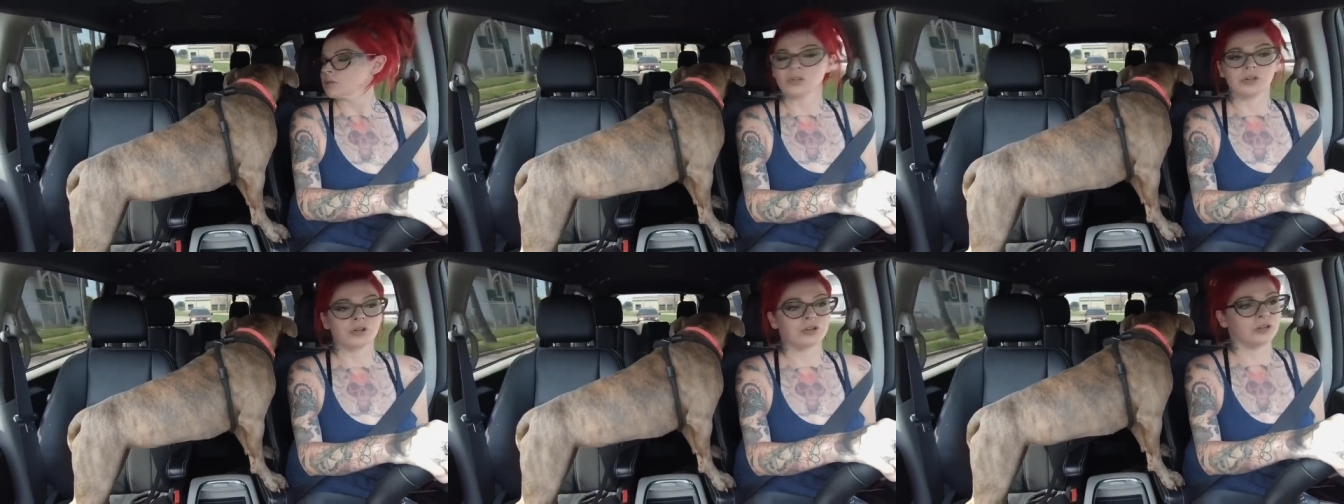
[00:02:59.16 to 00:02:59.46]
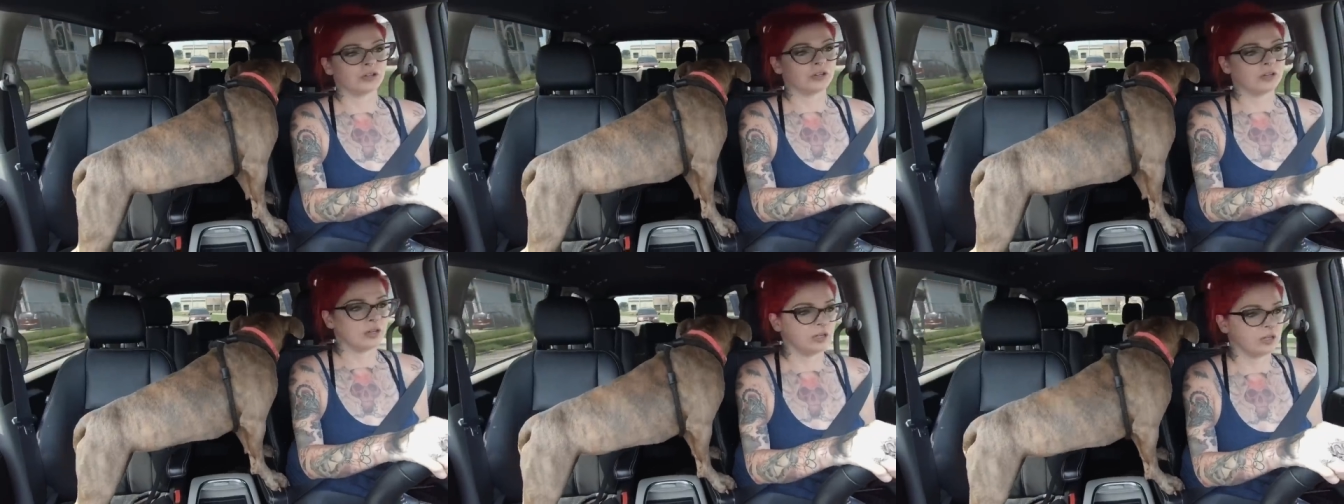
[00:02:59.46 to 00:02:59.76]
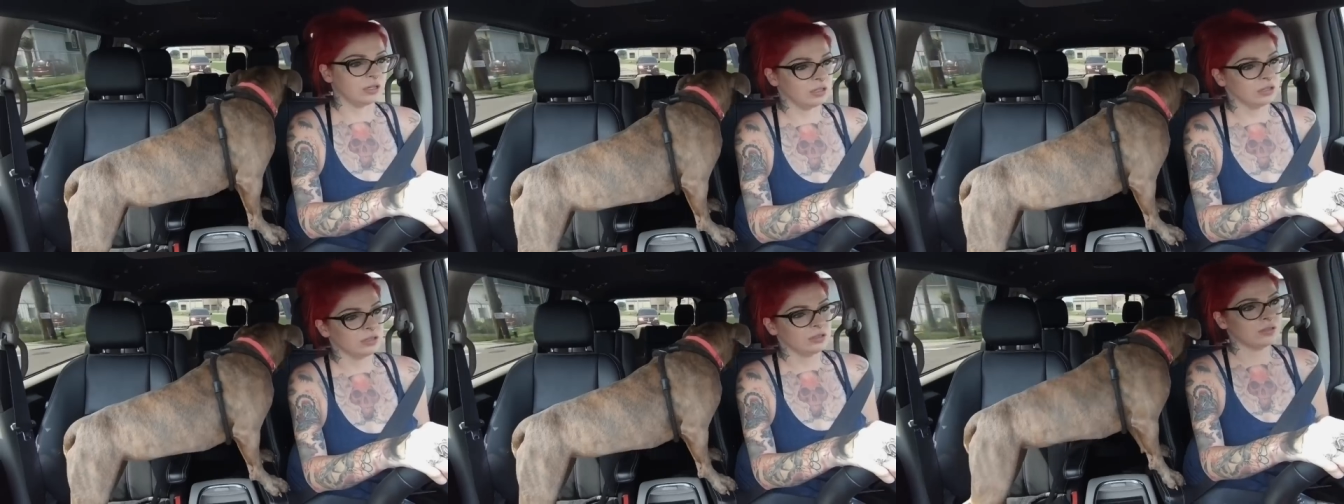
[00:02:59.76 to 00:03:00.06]
You're
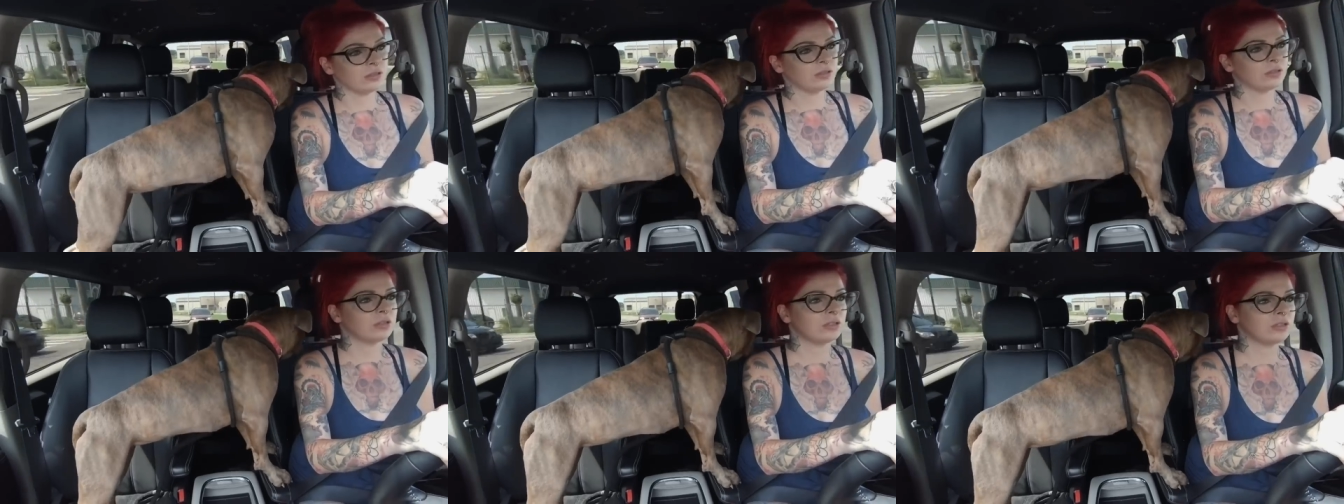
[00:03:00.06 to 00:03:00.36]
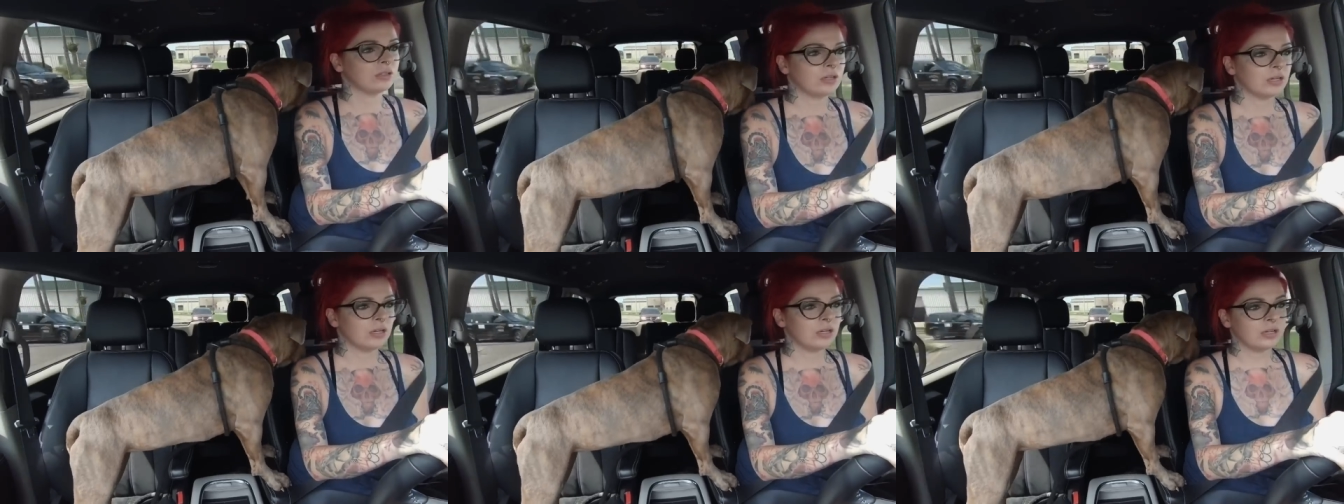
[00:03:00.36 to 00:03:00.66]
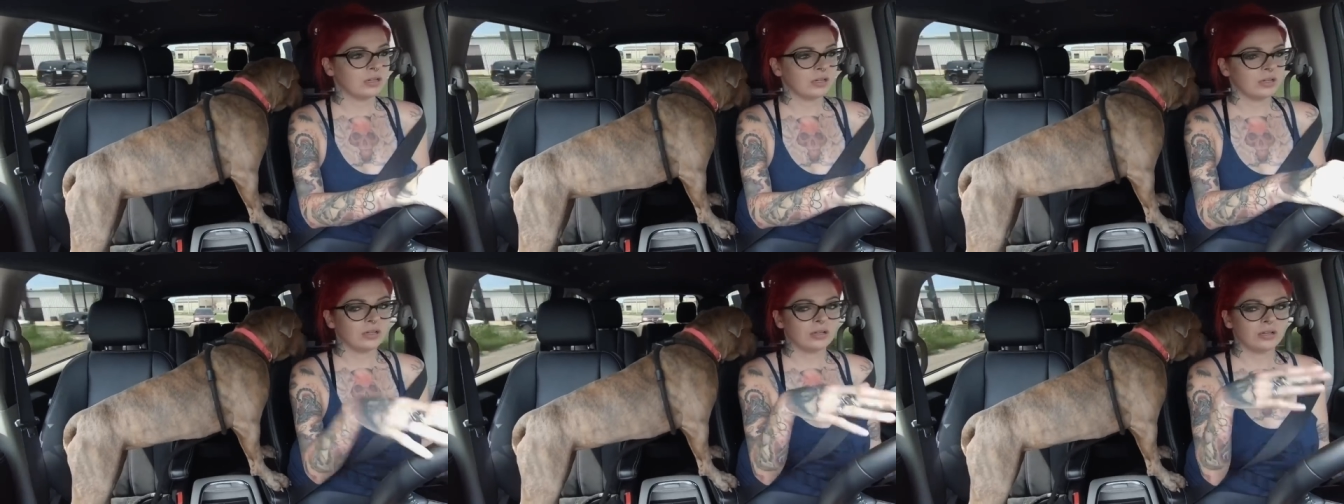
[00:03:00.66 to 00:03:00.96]
uh,
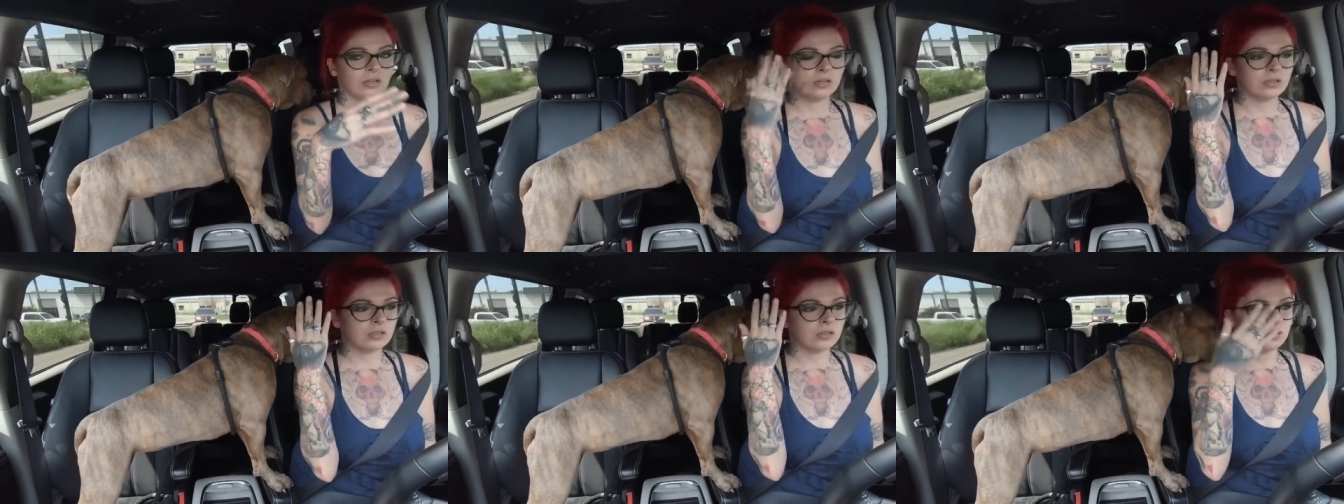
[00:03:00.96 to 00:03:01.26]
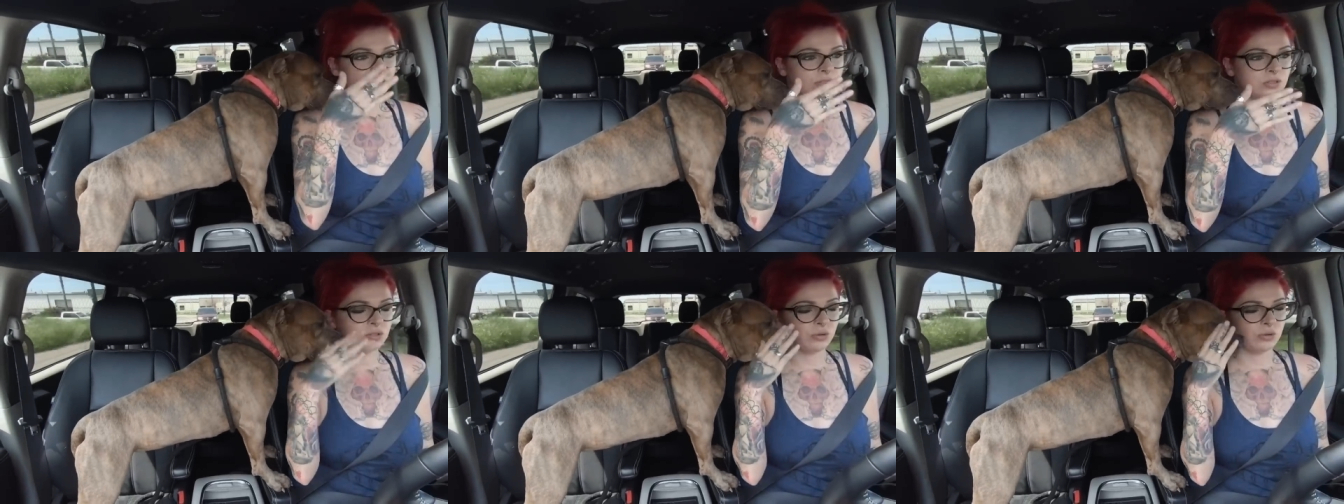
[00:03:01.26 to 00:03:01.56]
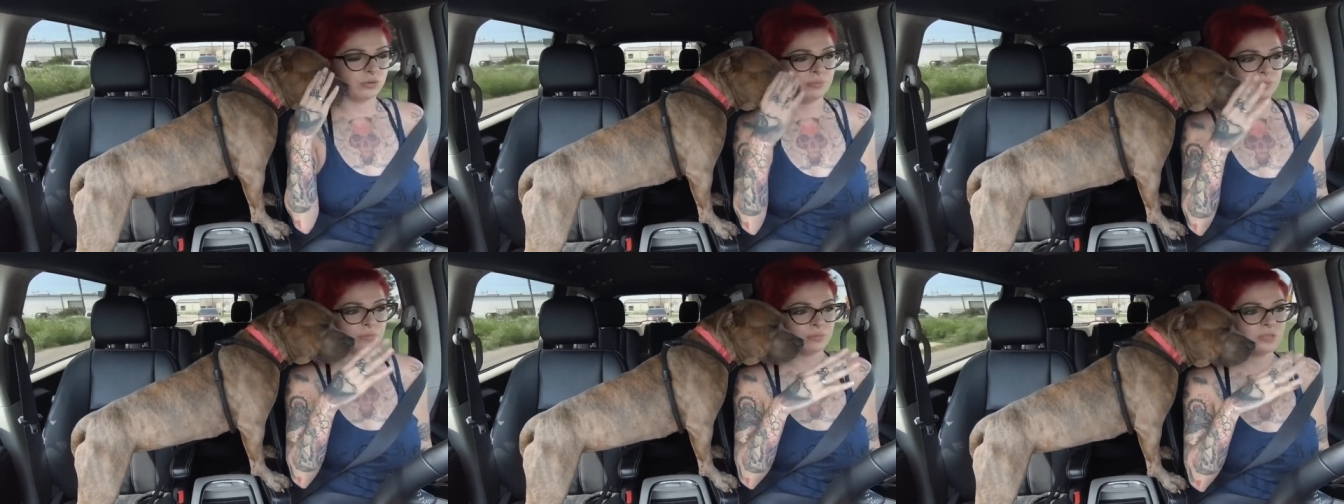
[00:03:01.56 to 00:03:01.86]

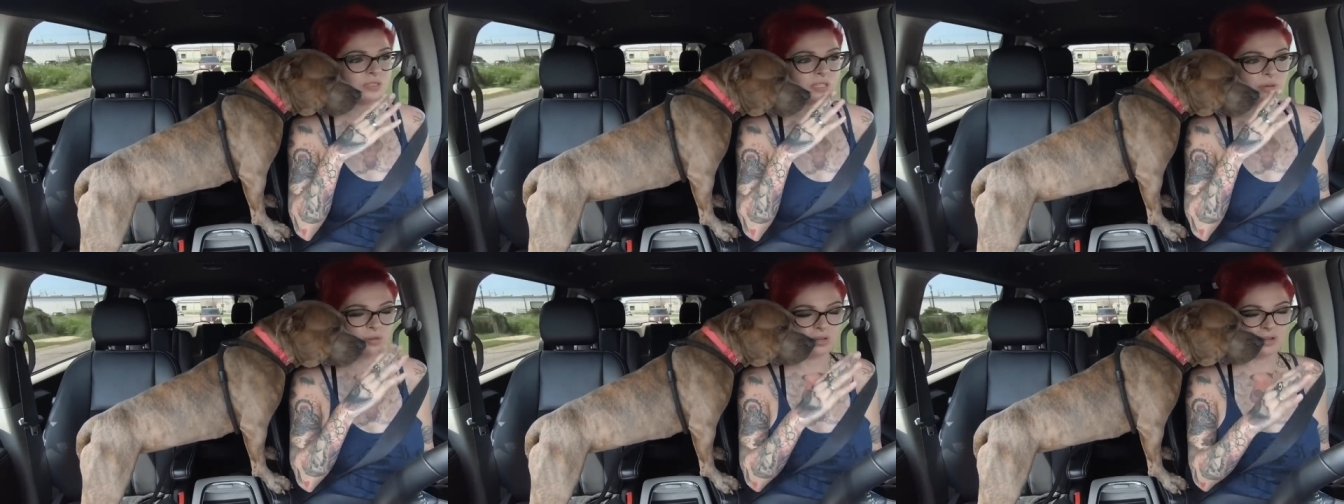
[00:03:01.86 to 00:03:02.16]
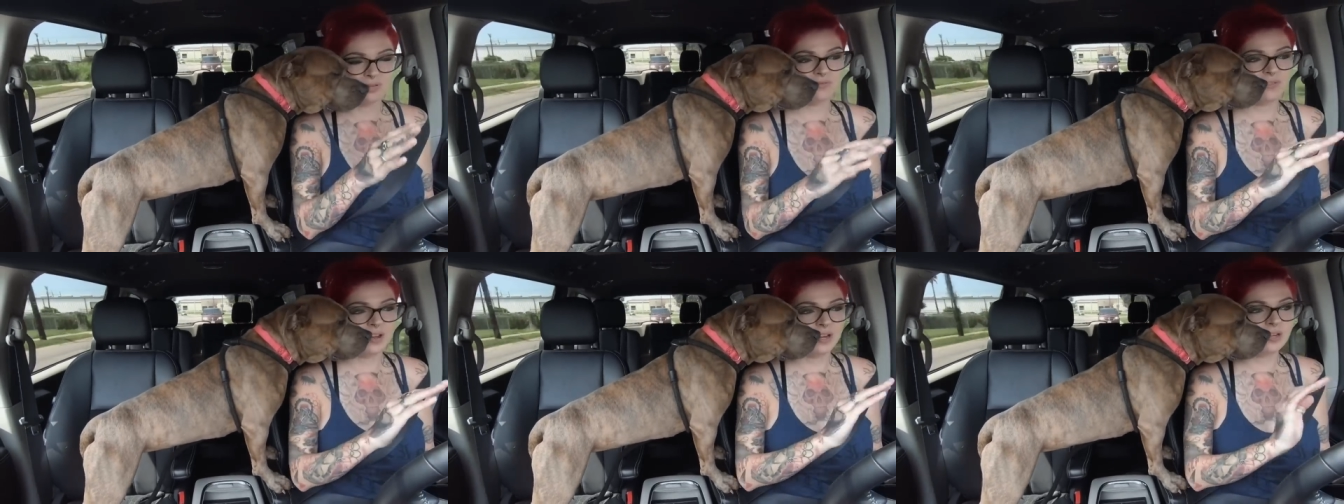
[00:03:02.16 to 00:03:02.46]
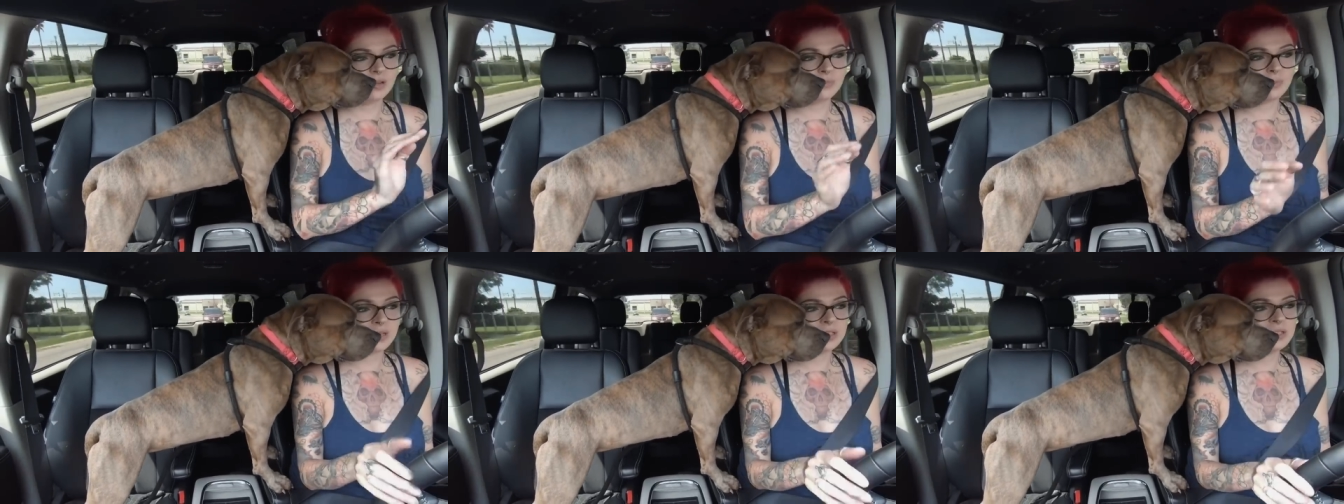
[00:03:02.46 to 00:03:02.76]
so somewhat
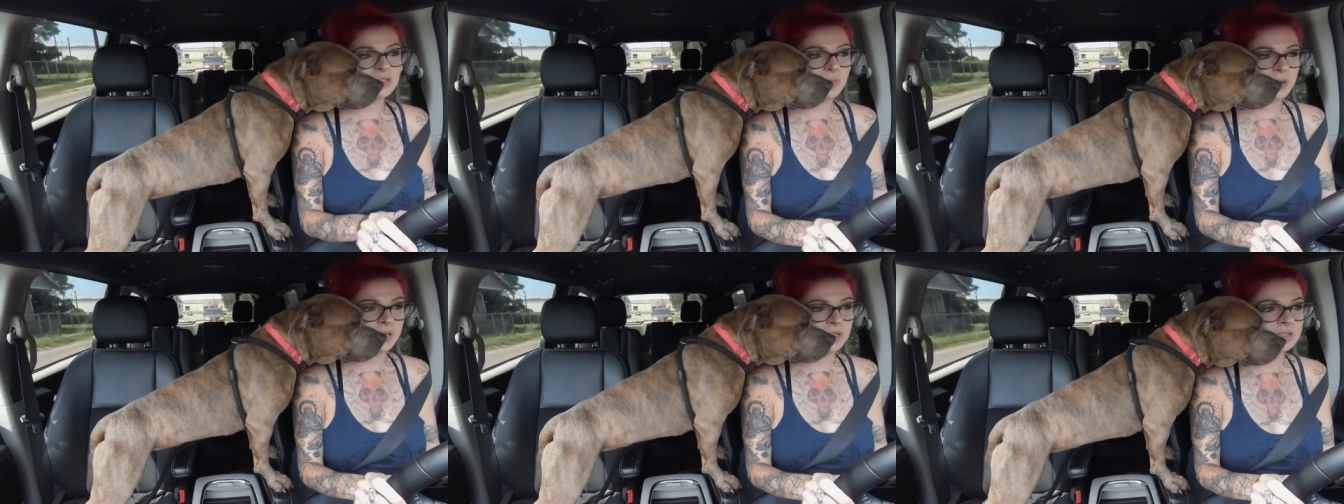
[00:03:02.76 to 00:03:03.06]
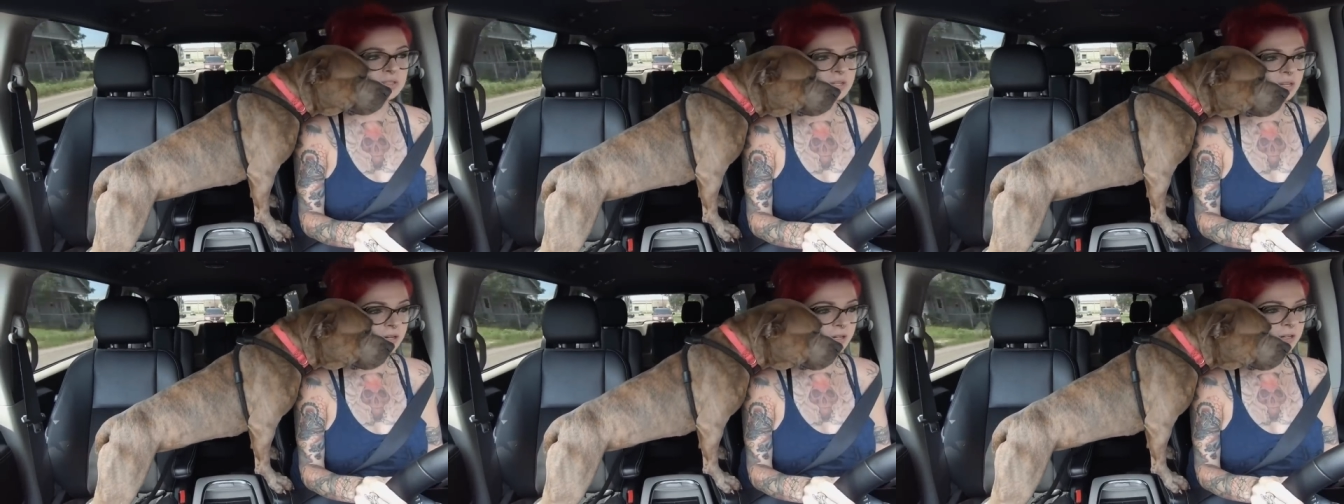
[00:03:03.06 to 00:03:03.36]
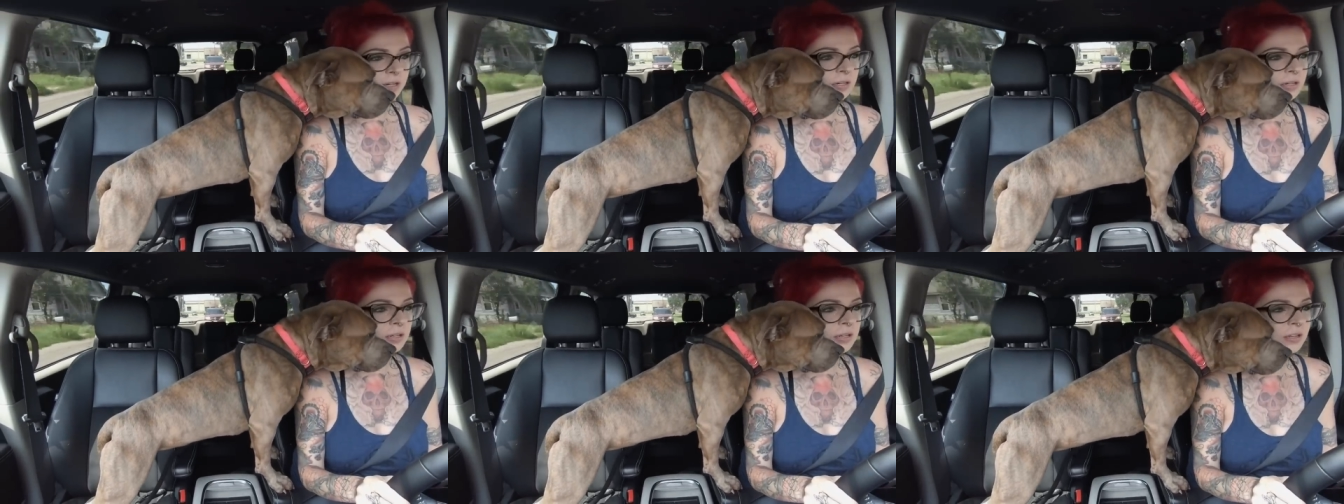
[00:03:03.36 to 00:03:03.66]
invading my space here.